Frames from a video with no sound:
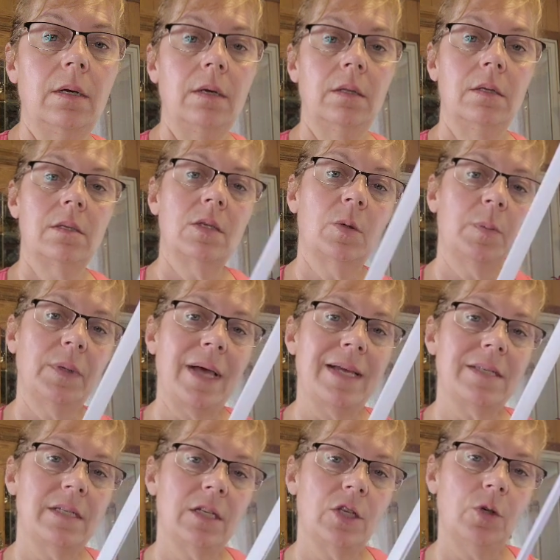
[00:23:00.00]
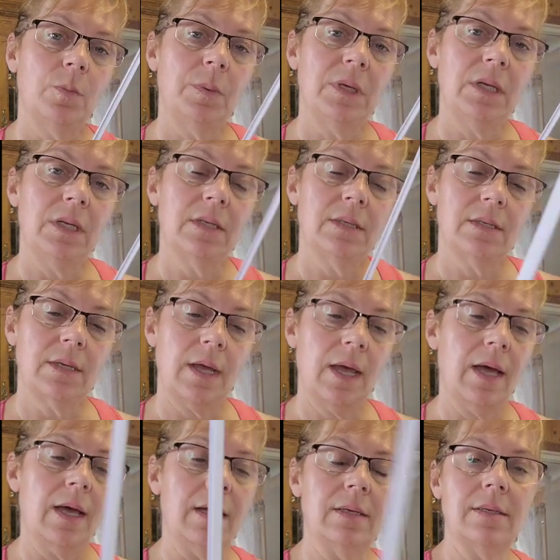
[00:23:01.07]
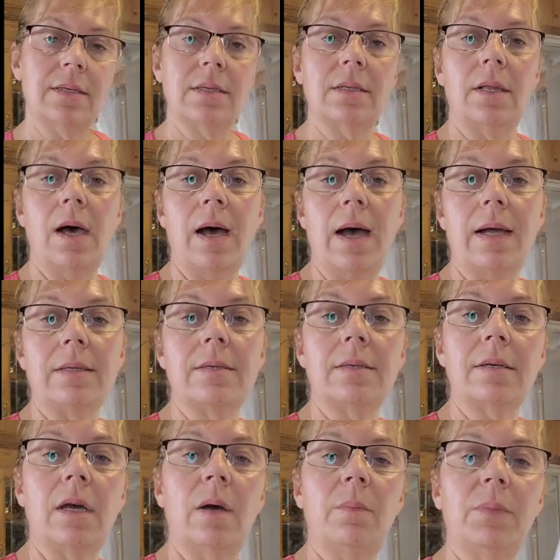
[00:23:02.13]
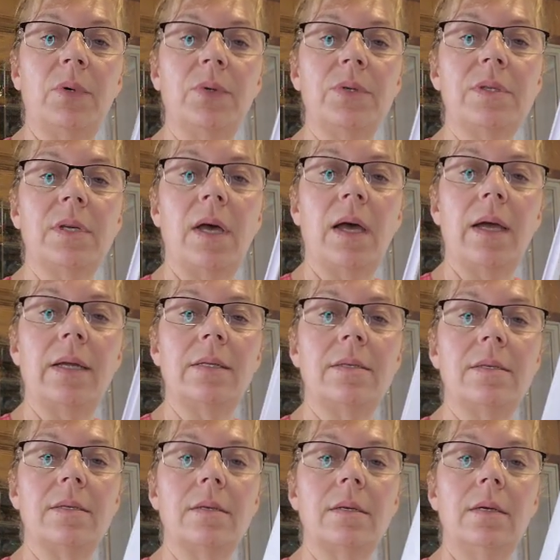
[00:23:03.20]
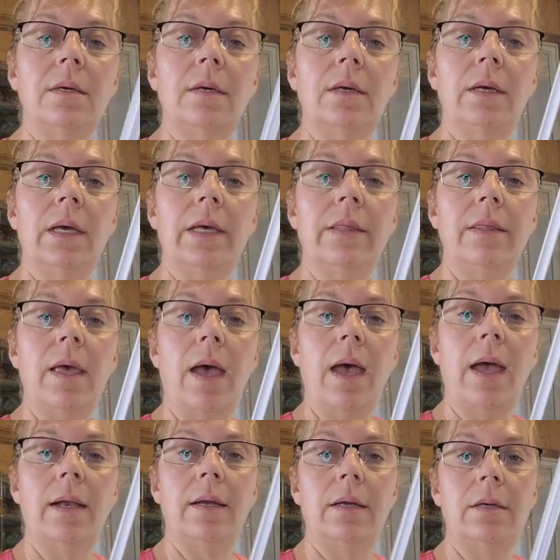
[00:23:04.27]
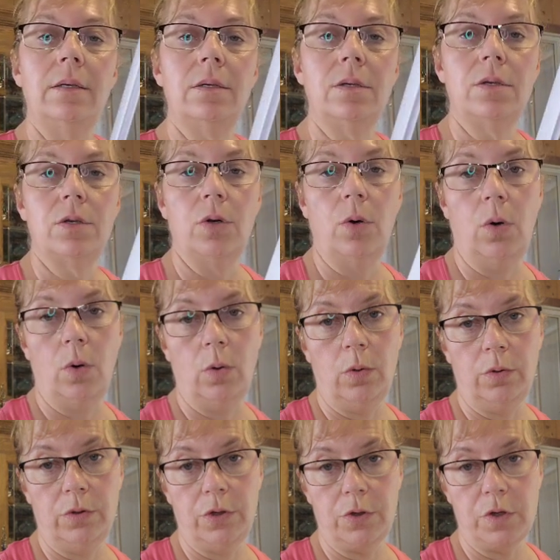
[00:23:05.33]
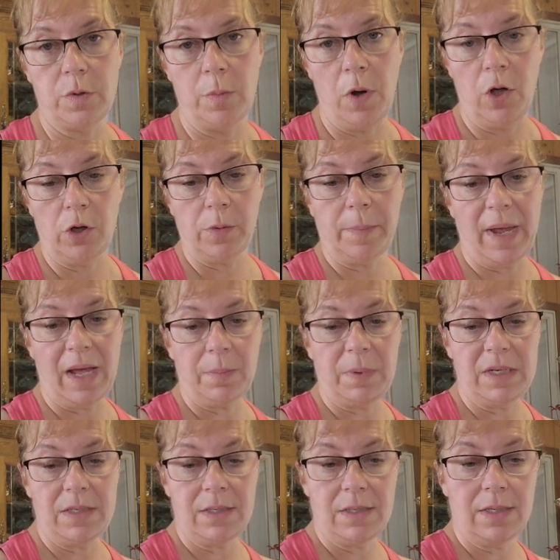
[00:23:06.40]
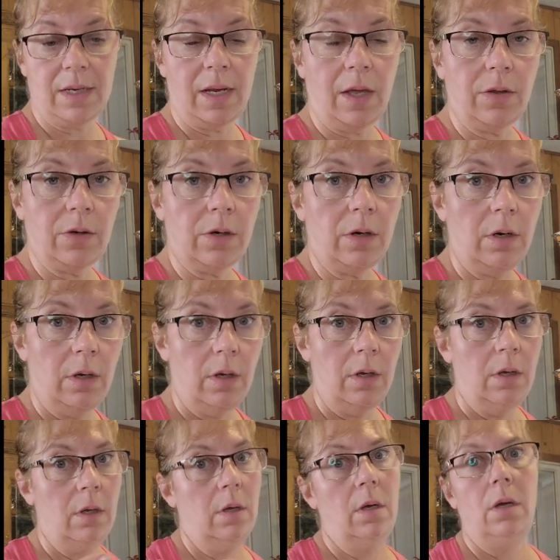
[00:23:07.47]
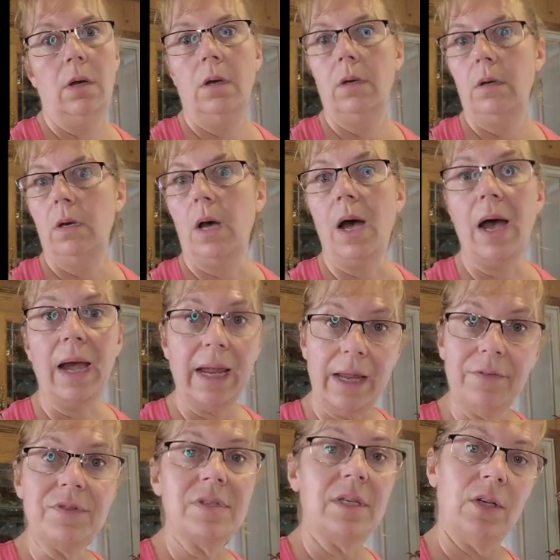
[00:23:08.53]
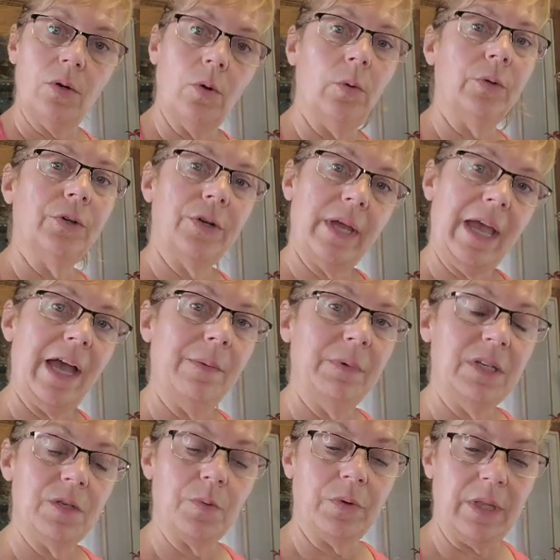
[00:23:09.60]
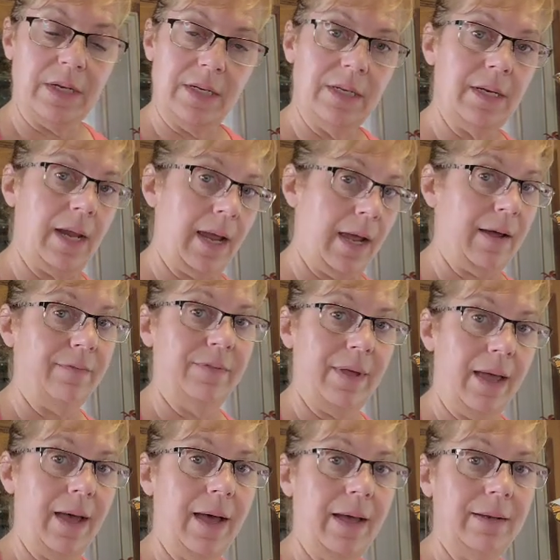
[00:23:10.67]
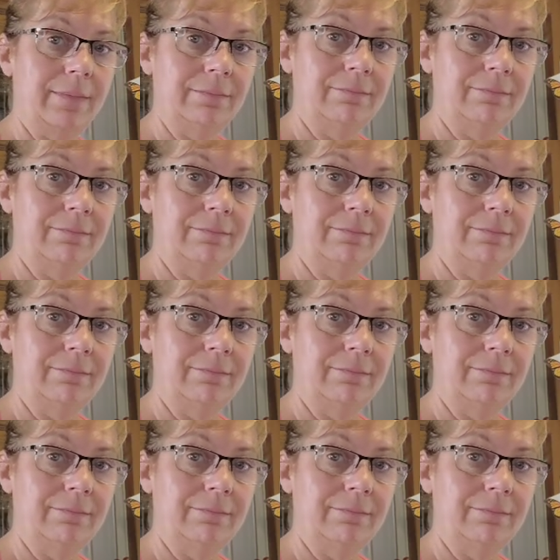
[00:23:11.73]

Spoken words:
this little plastic U-piece, has slots on both sides, and that is to hold your smaller back pieces together. I have seen older cabinets where they didn't have that,